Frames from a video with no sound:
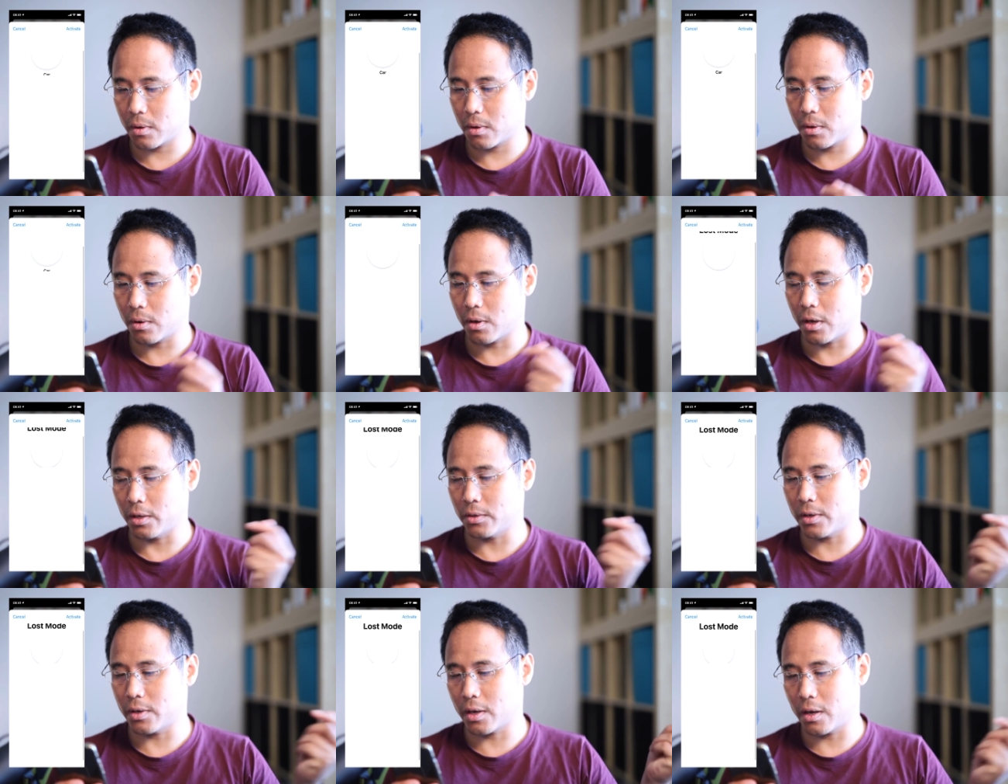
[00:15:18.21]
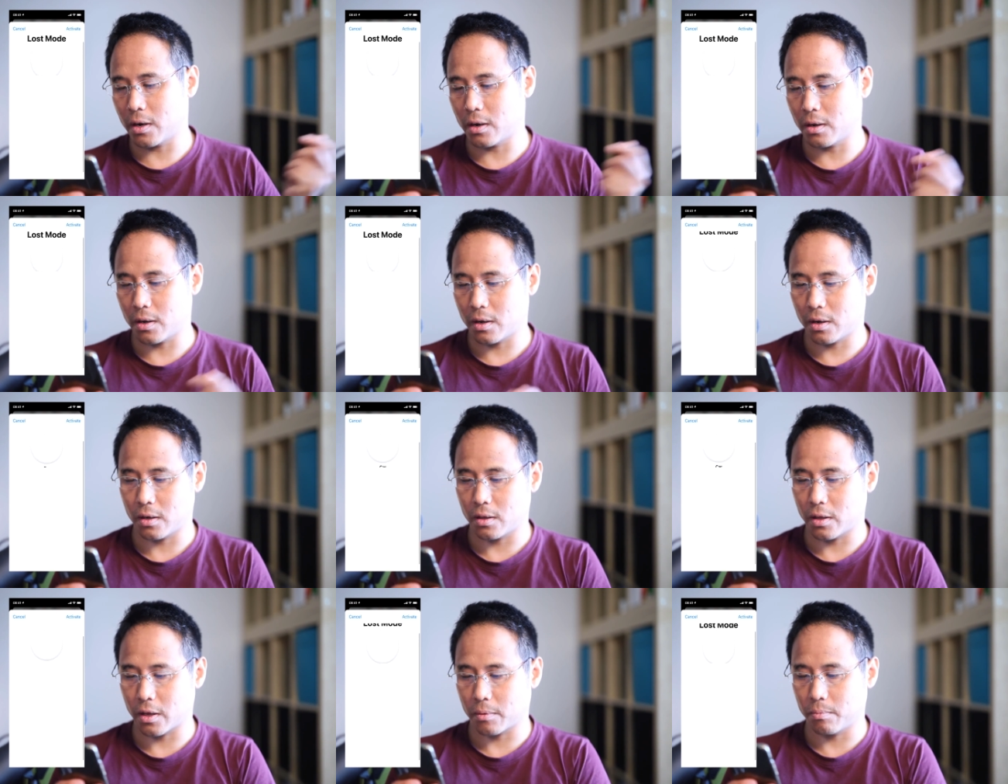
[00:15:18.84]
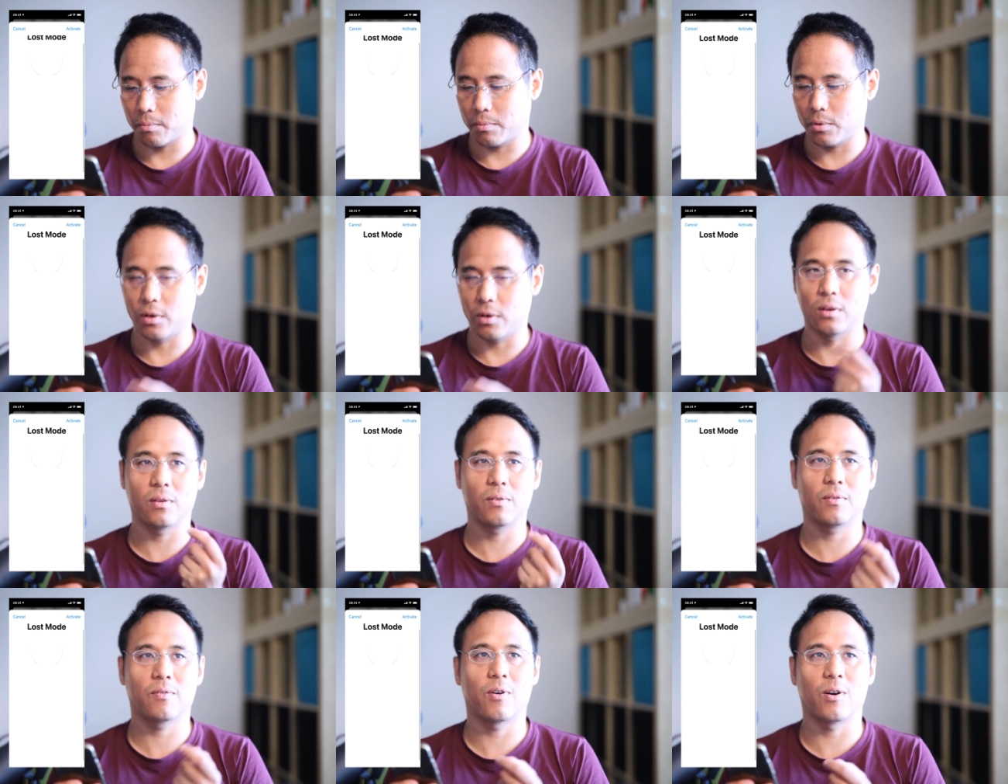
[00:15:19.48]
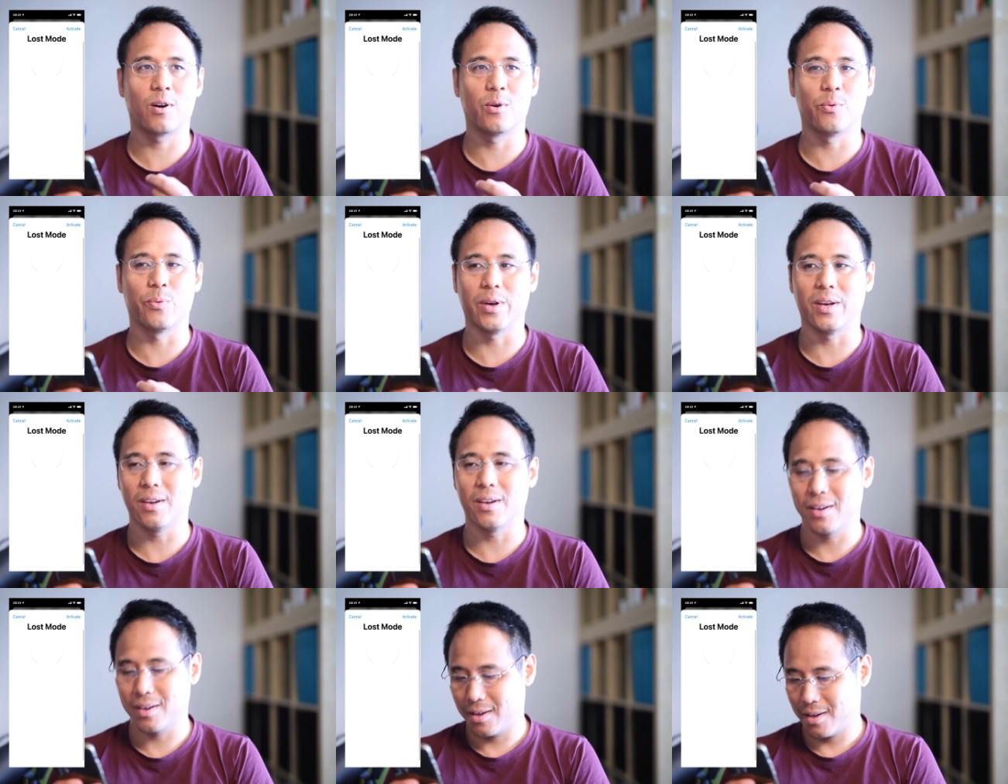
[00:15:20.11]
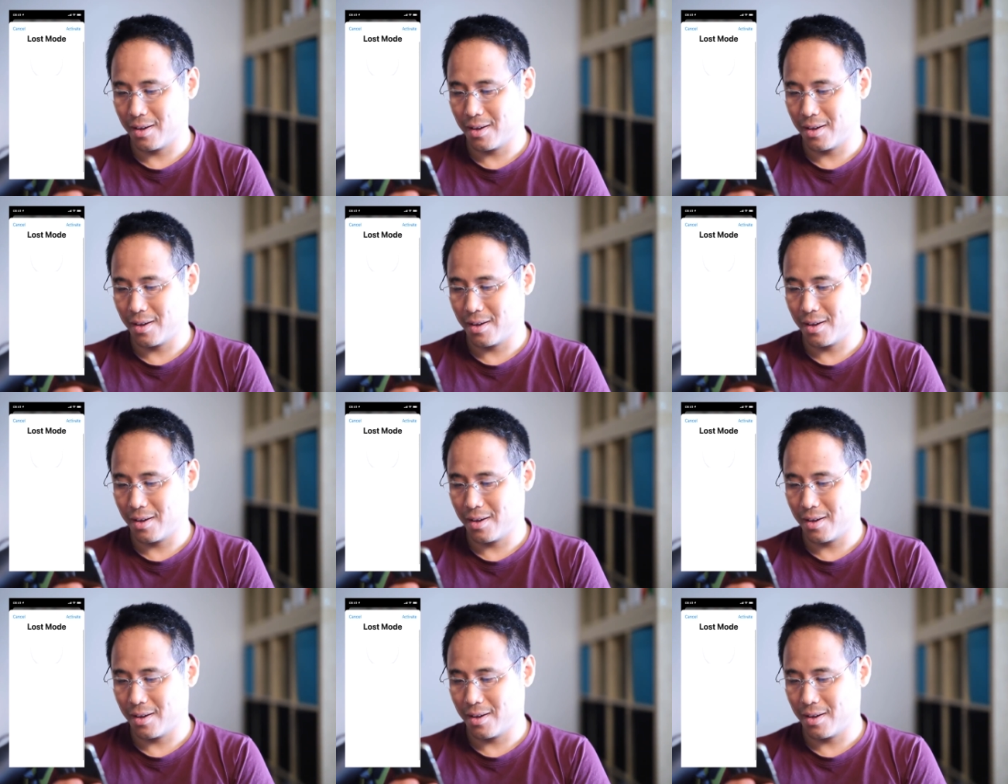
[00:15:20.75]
Okay, so I gotta like put it farther away.